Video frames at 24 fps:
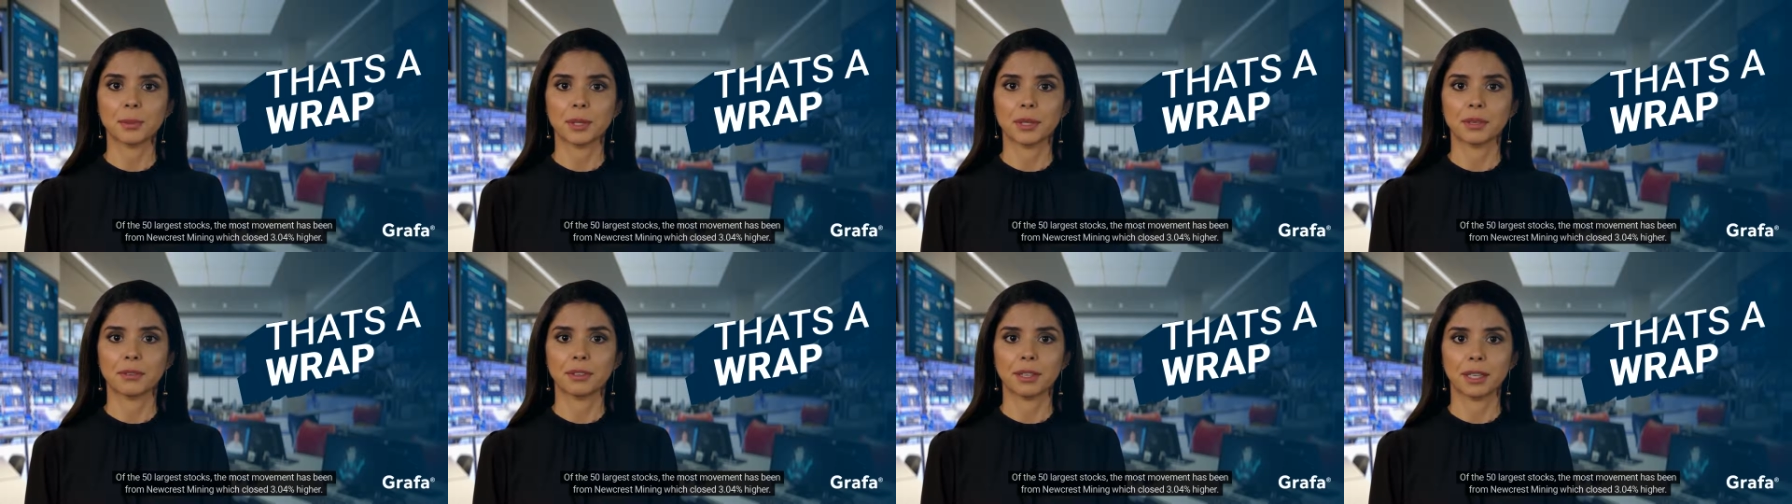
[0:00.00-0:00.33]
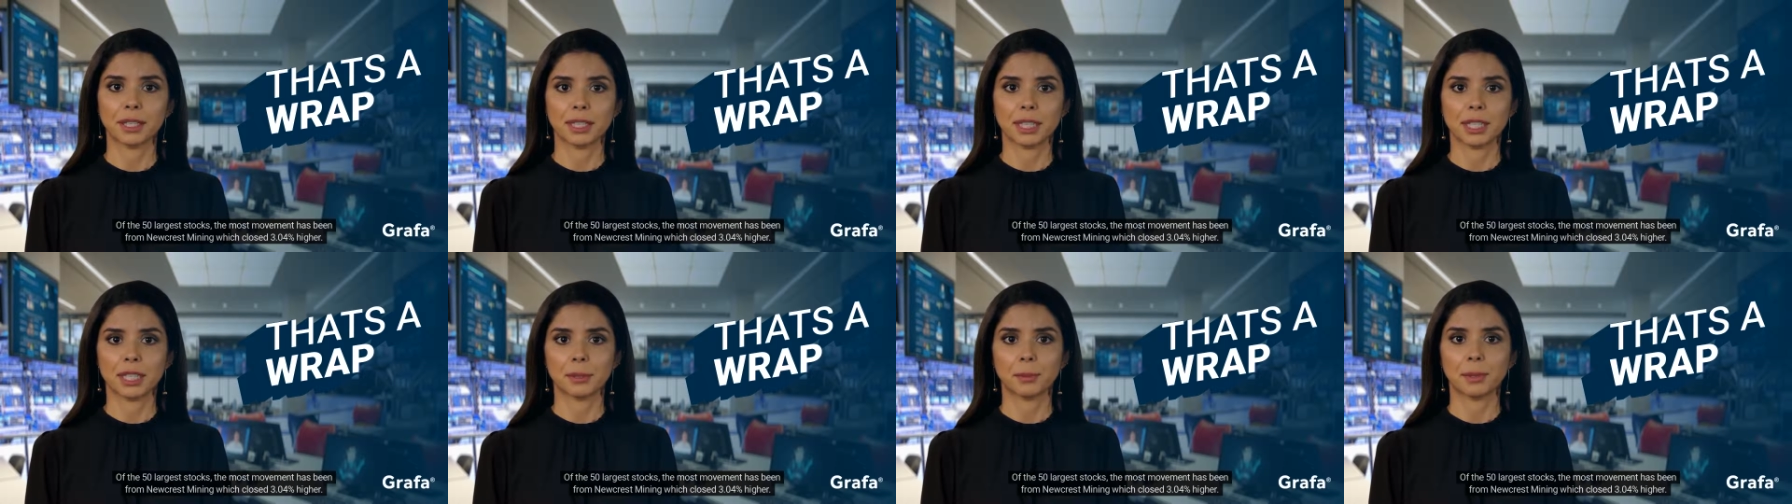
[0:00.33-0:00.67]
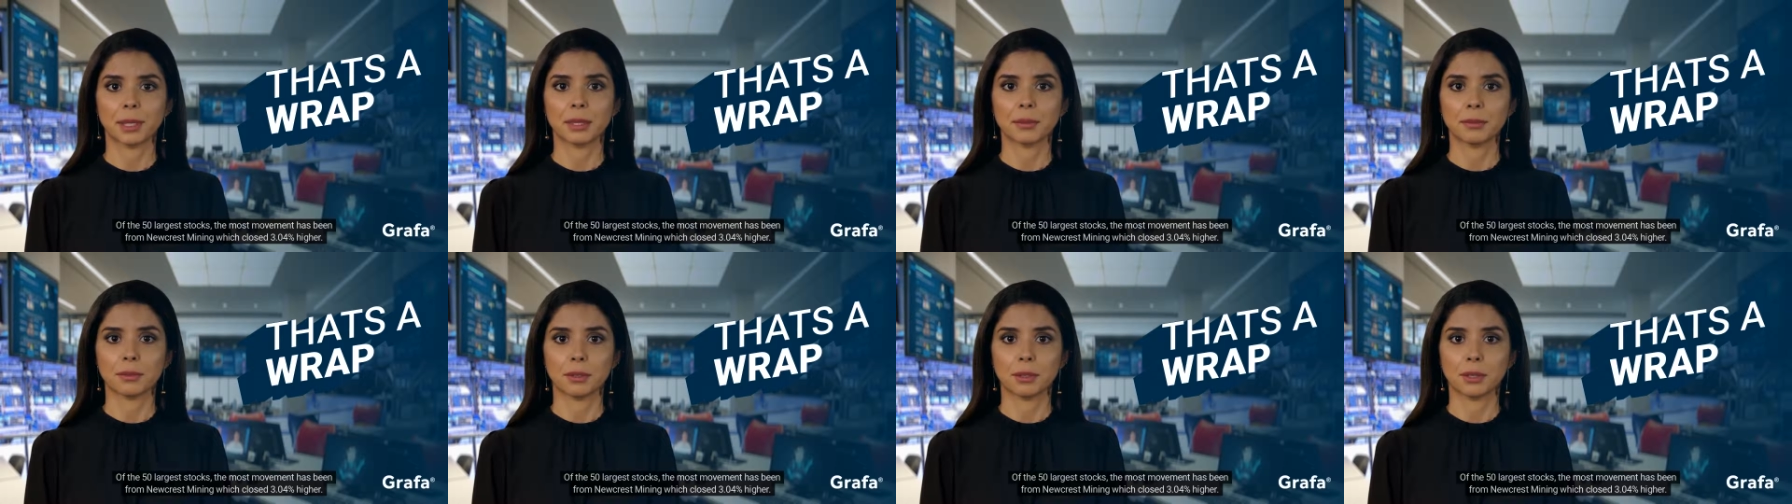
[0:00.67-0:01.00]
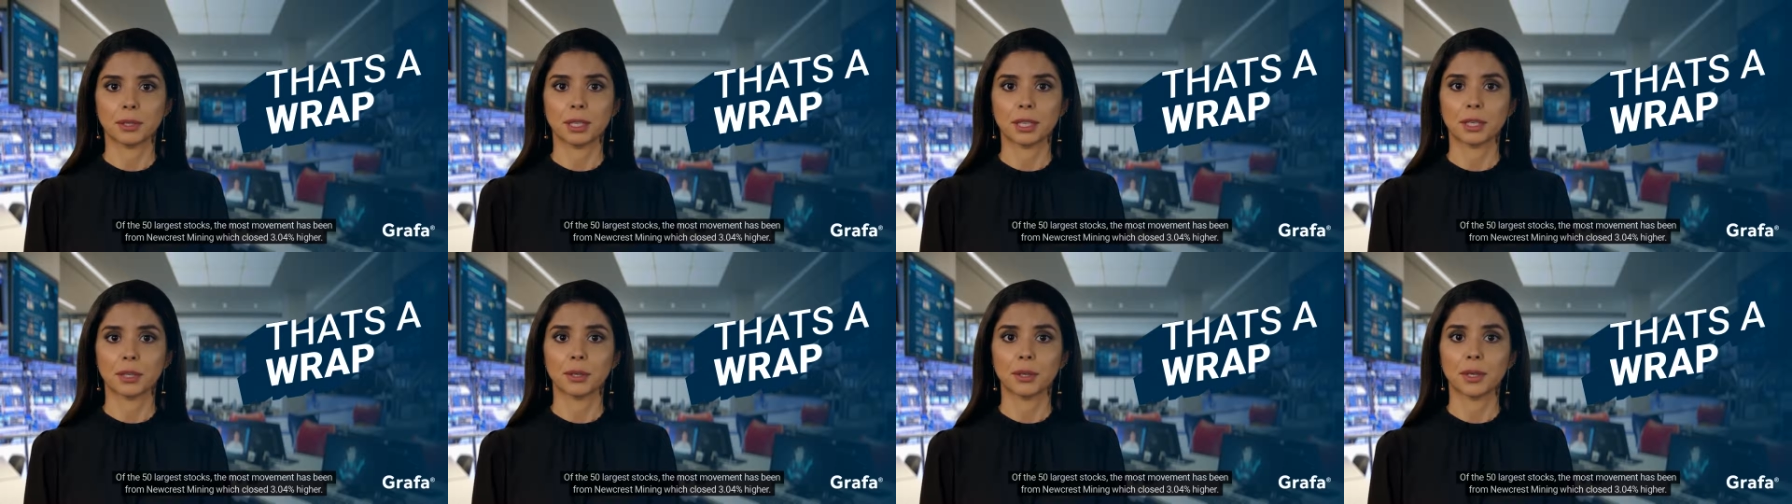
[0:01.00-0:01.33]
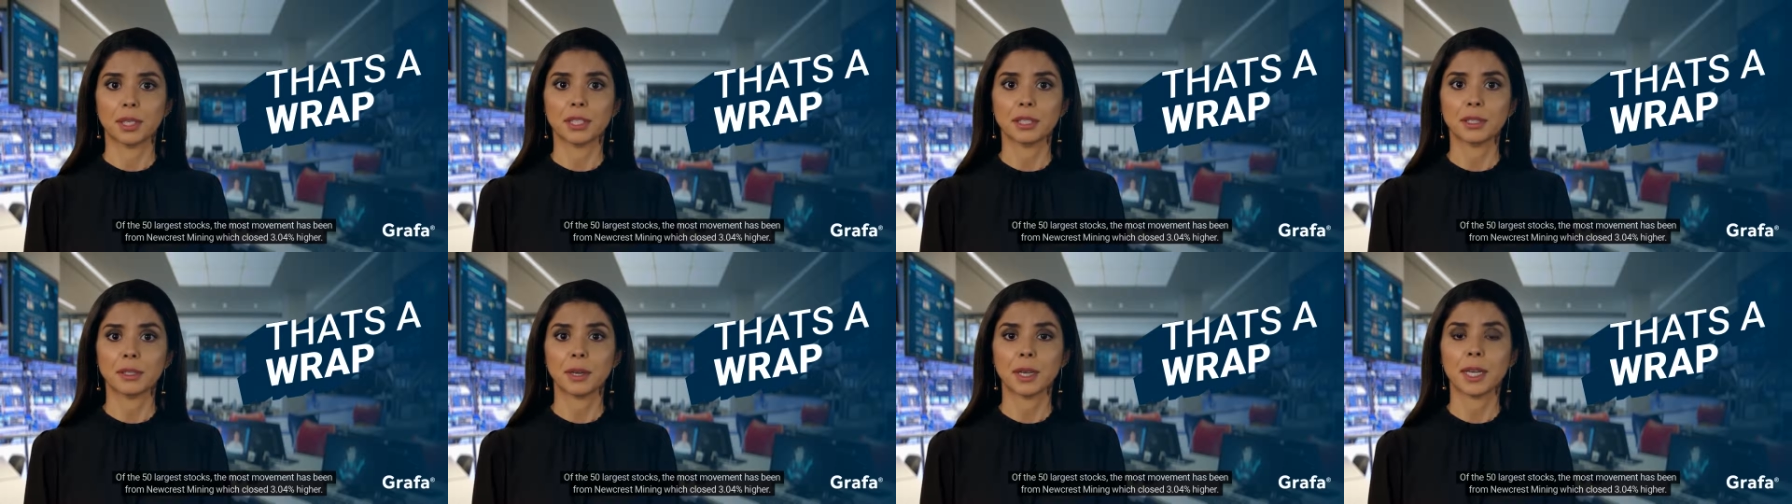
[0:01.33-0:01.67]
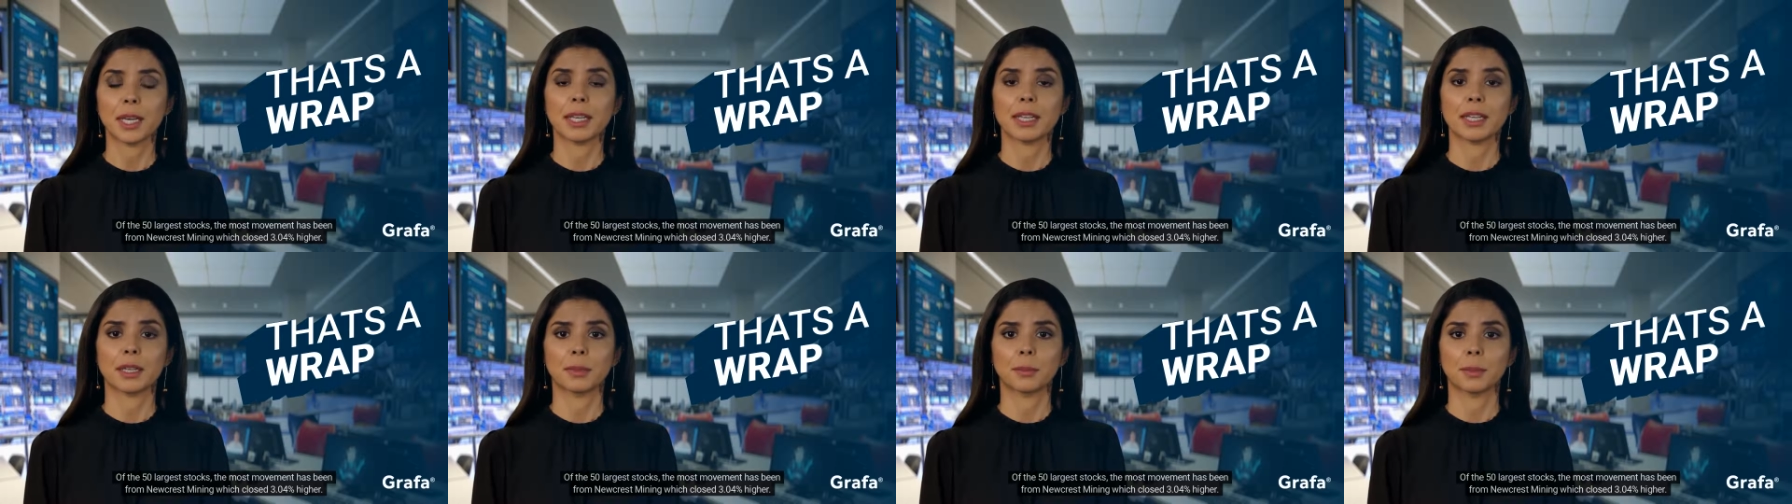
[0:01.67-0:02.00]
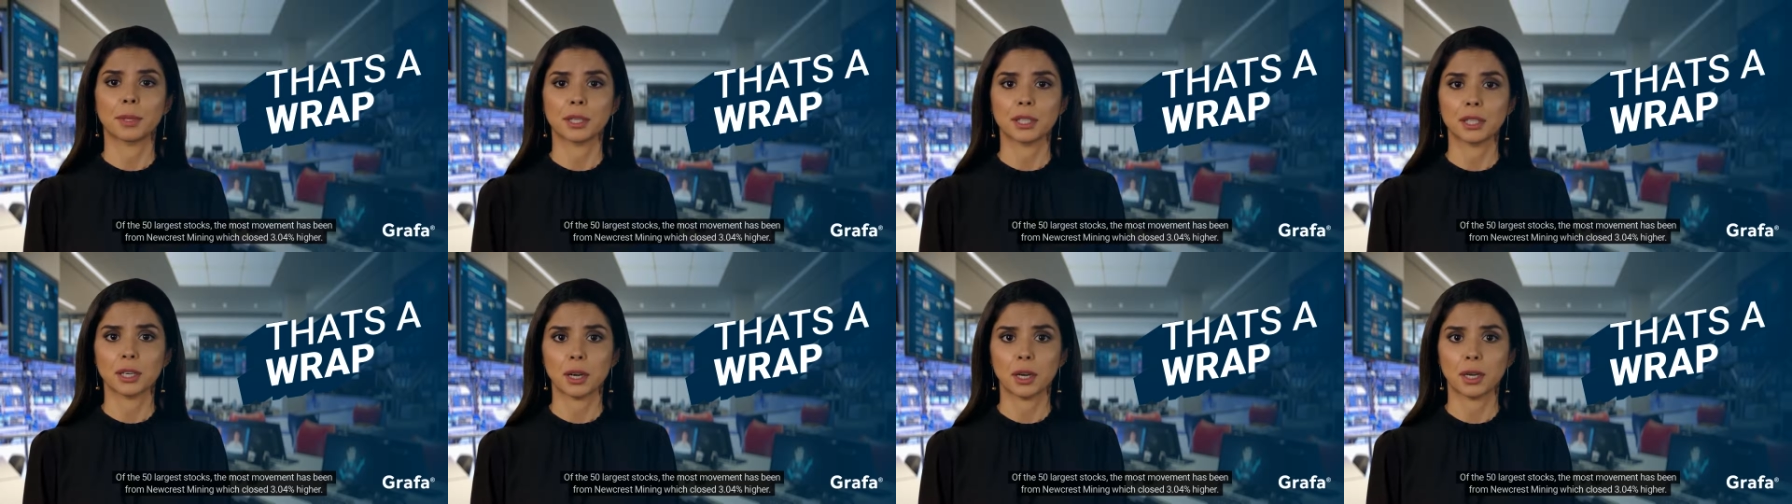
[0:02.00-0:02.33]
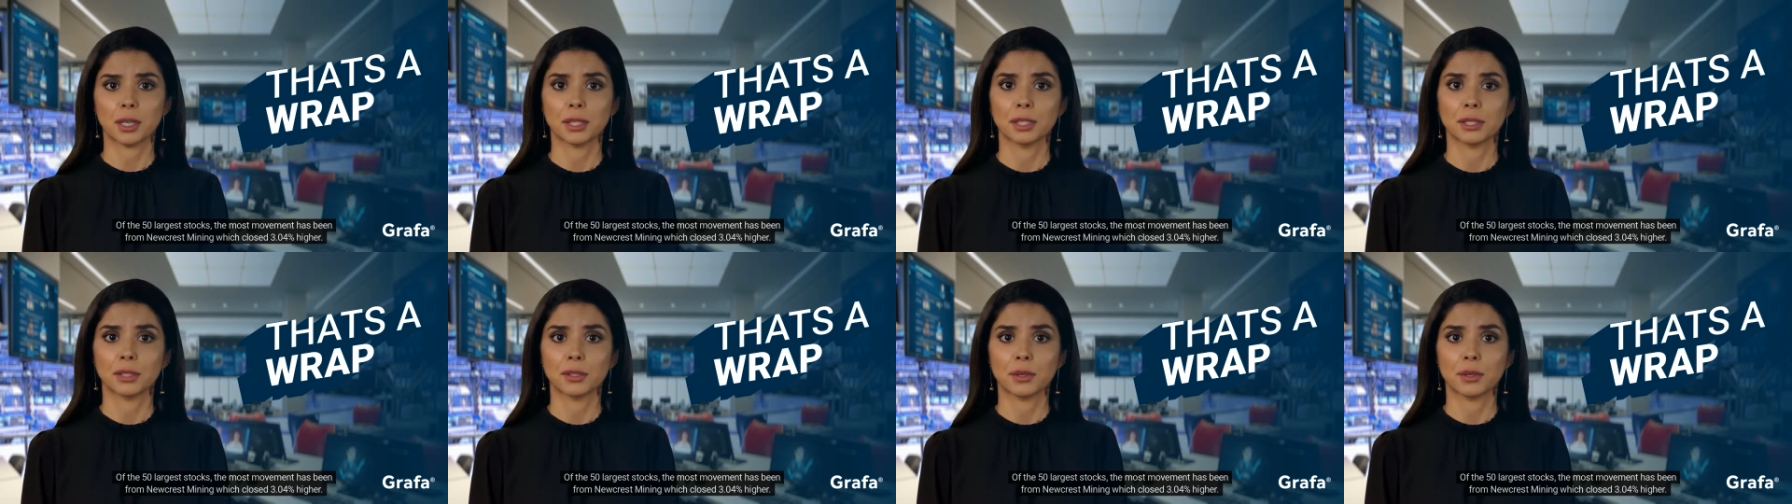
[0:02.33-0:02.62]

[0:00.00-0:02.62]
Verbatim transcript: movement has been from Newcrest Mining which closed